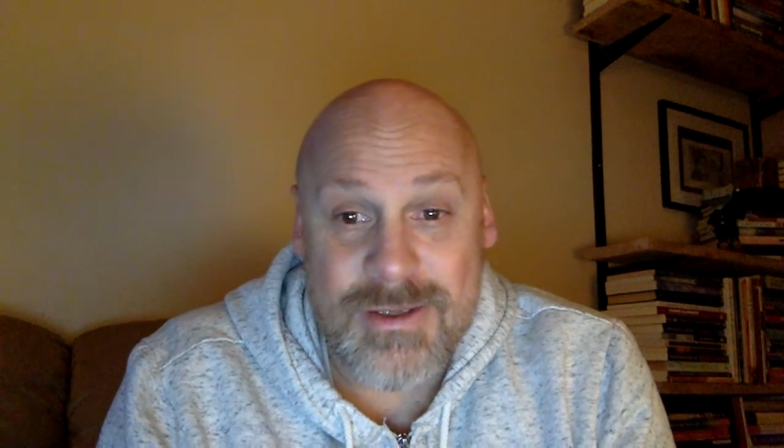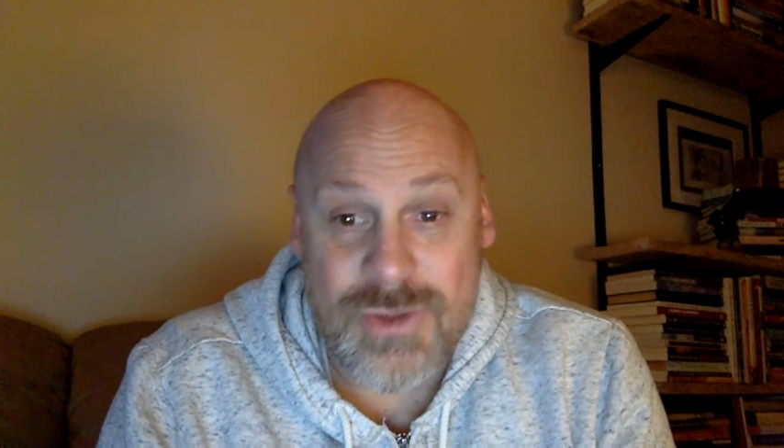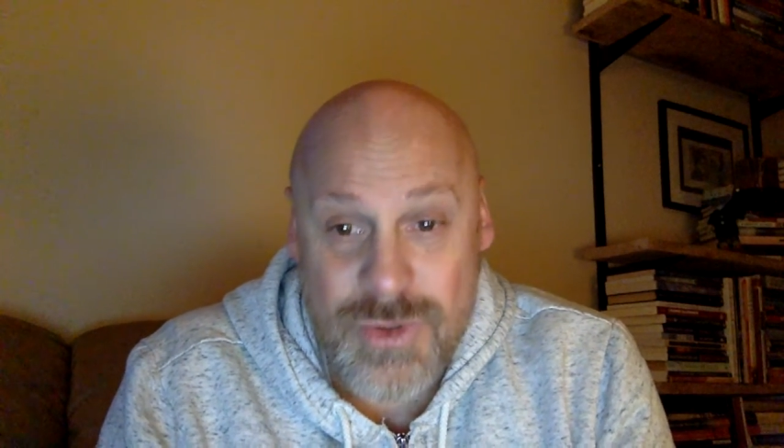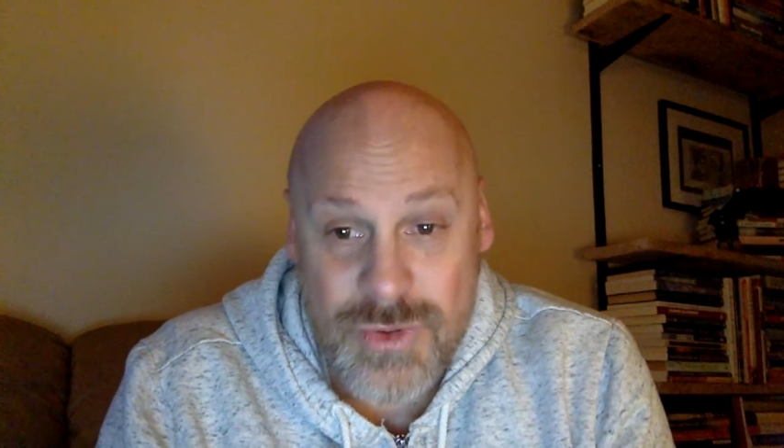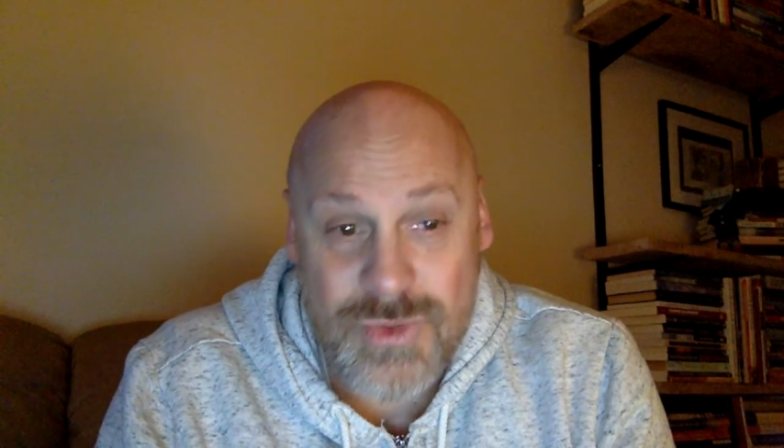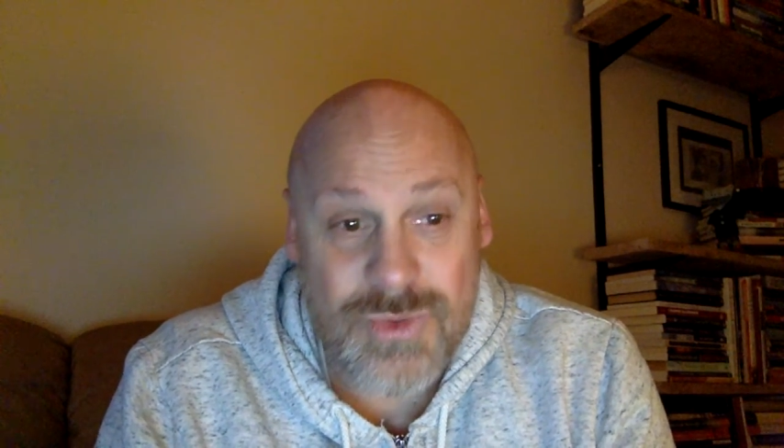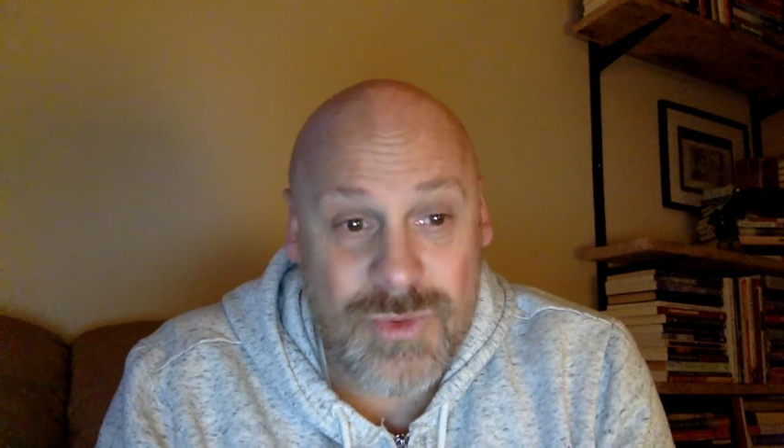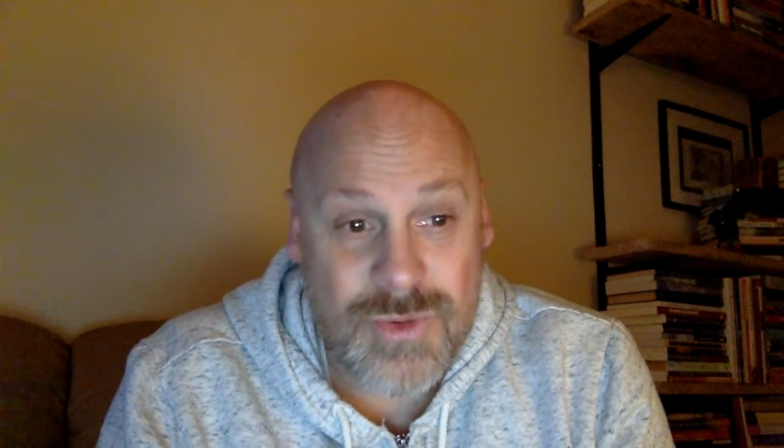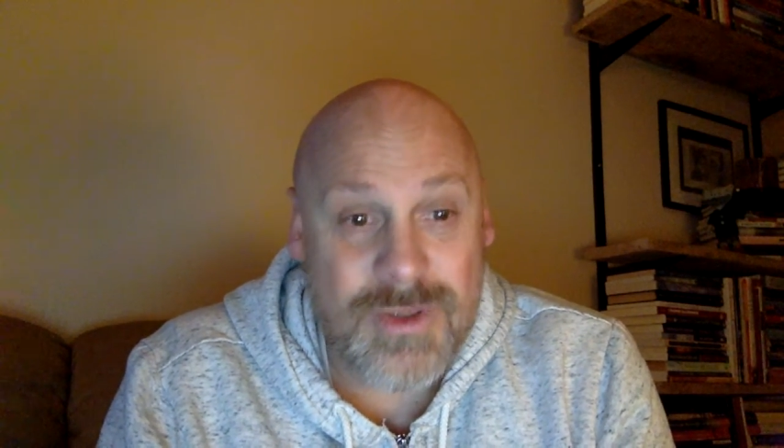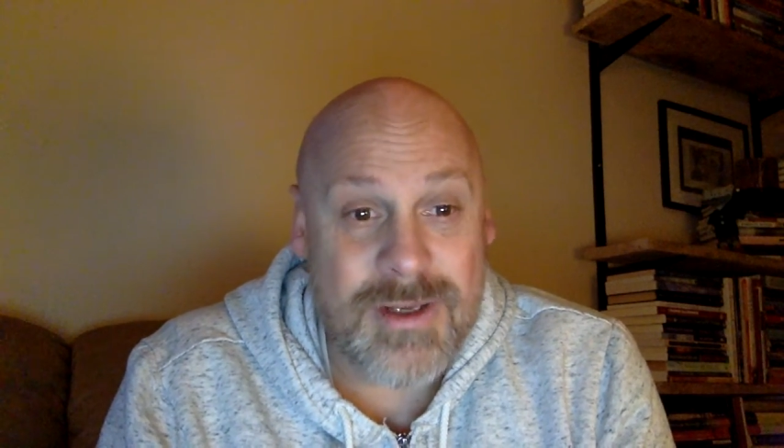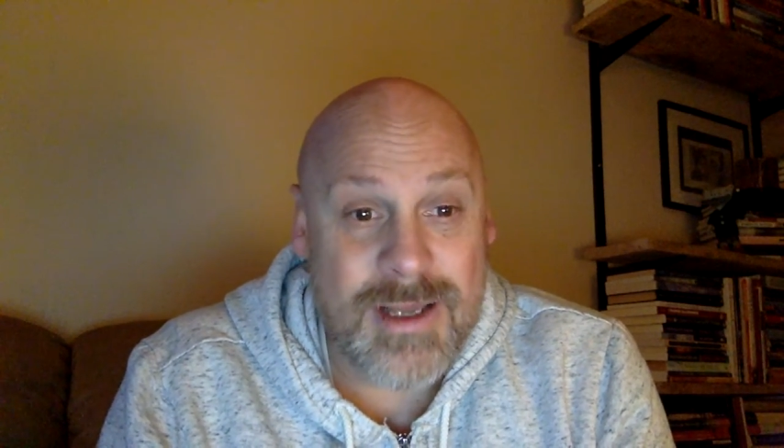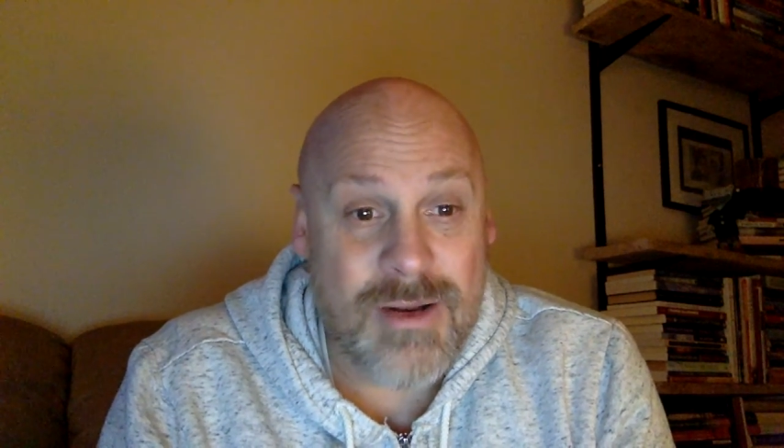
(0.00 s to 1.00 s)
you
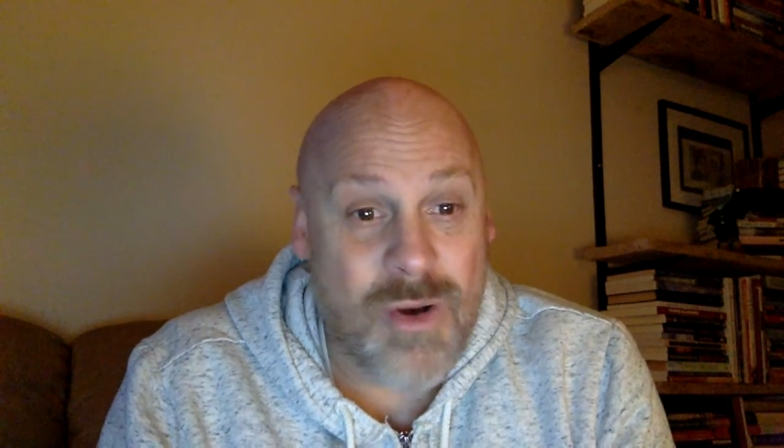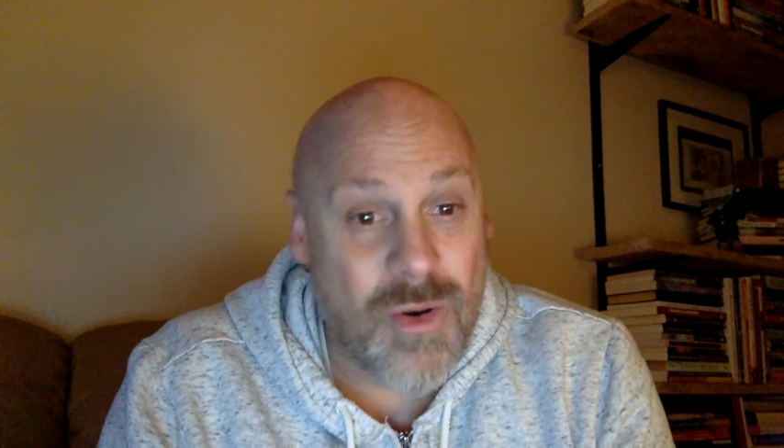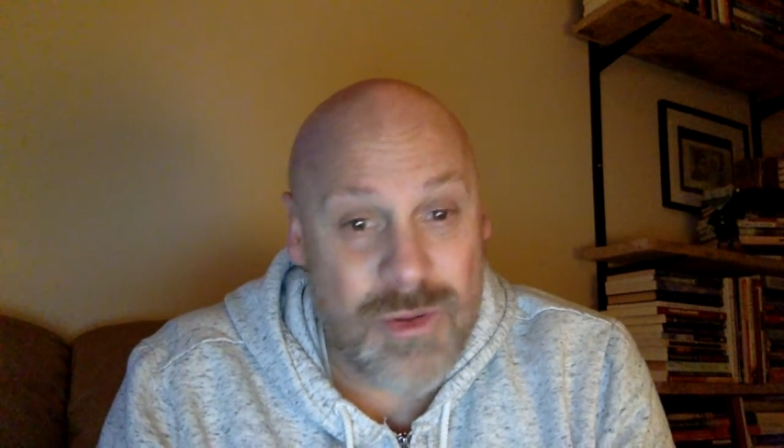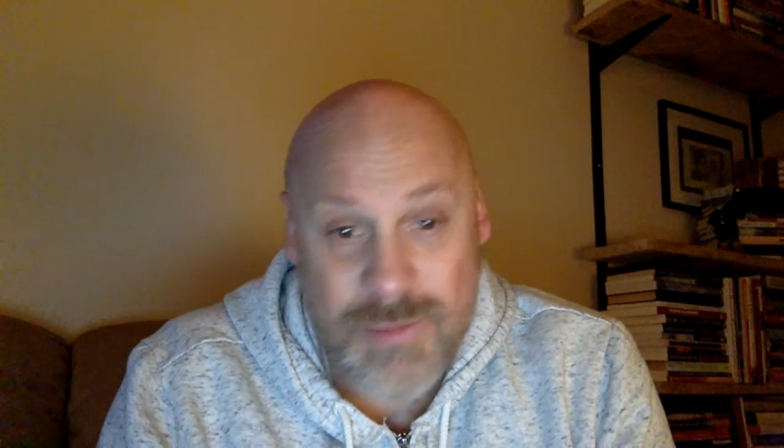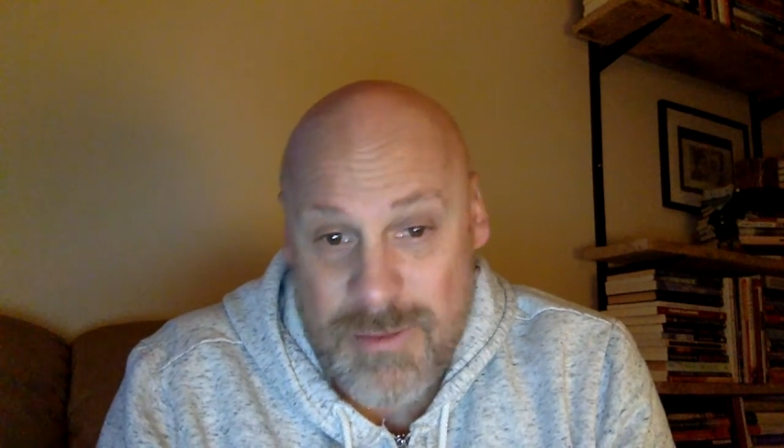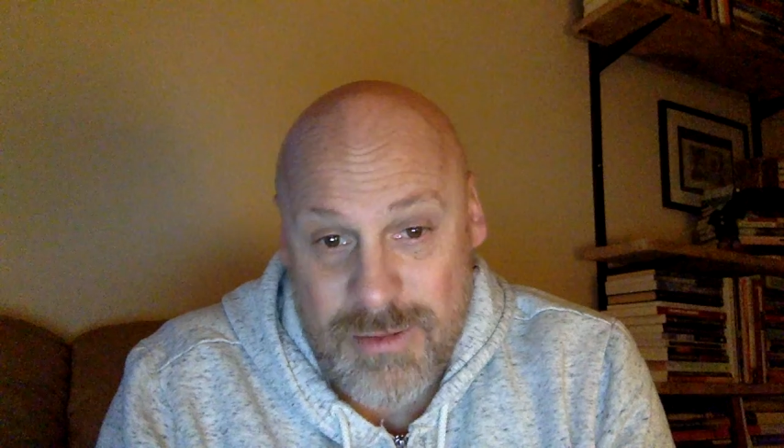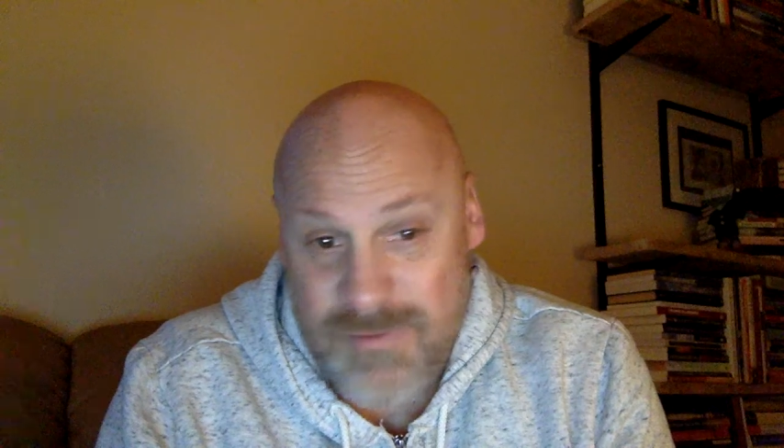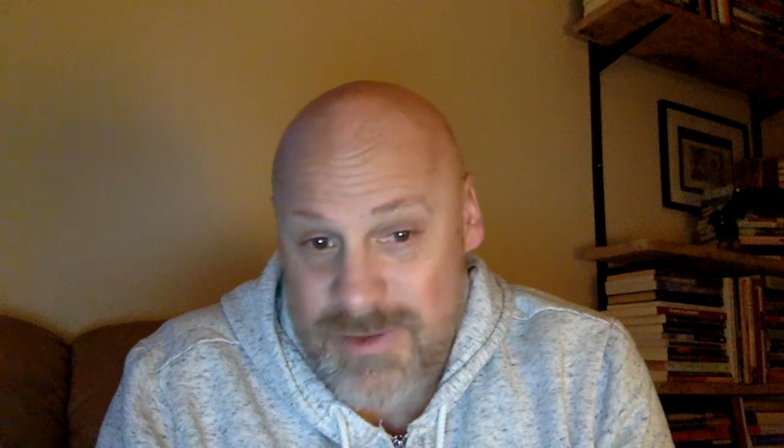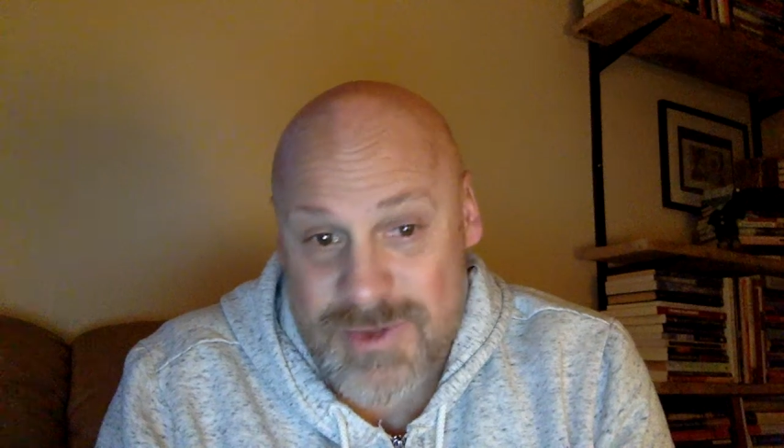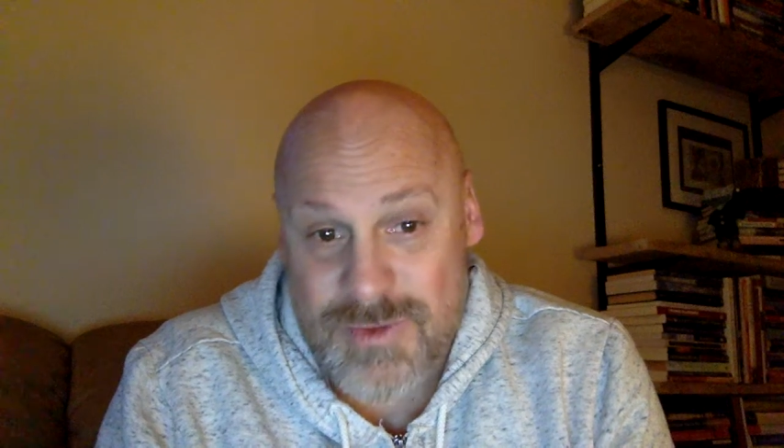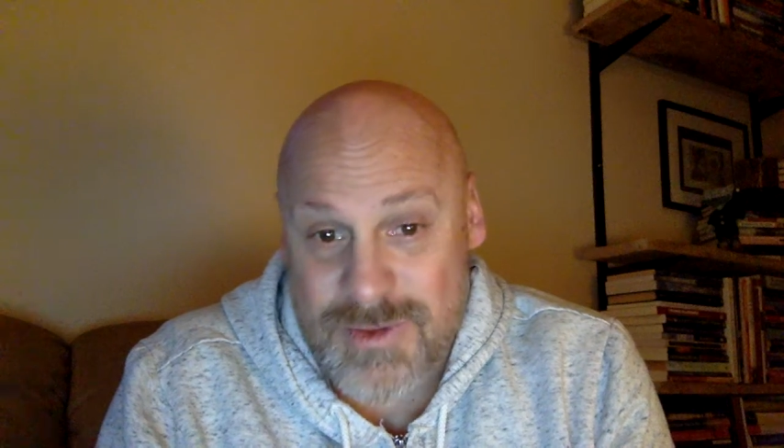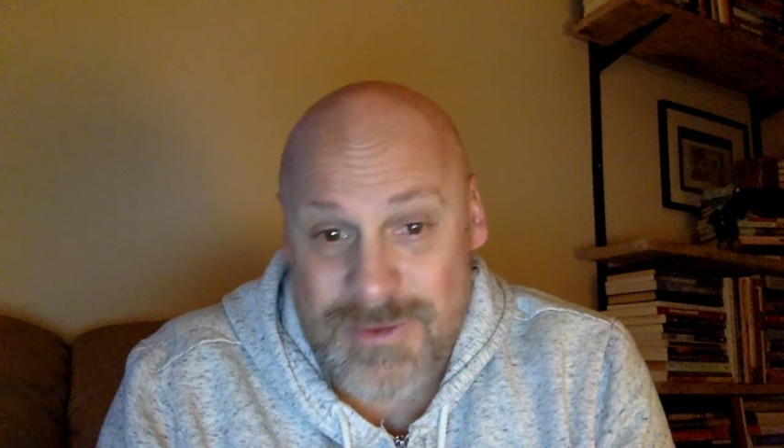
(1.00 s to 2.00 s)
and all the people of
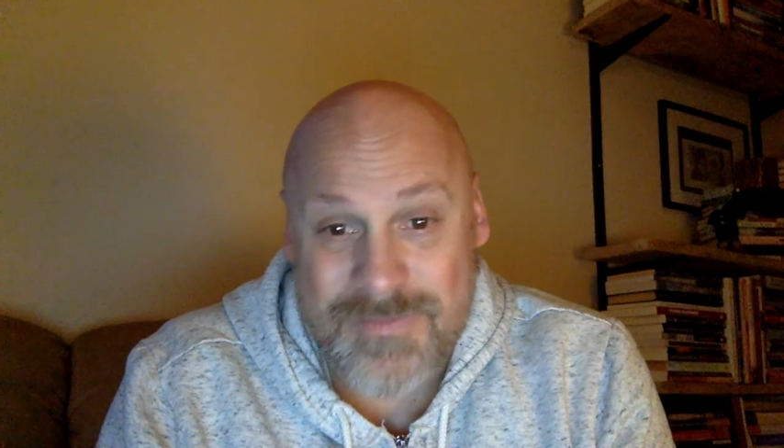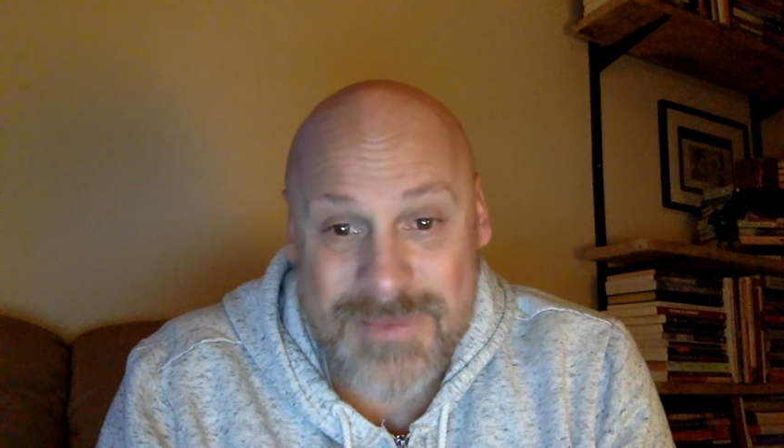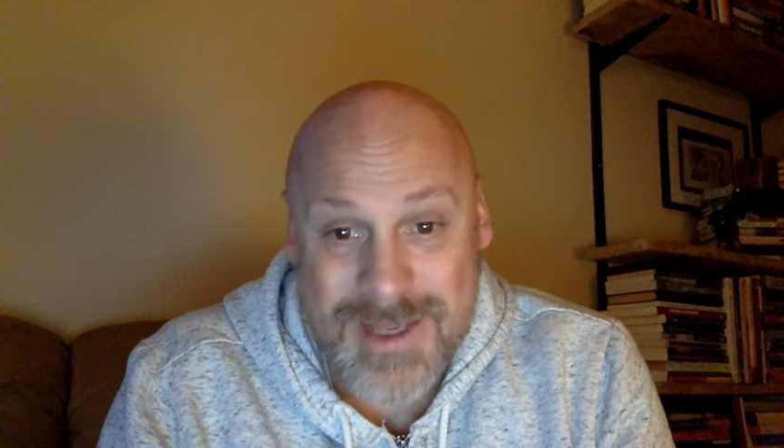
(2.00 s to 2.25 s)
Israel."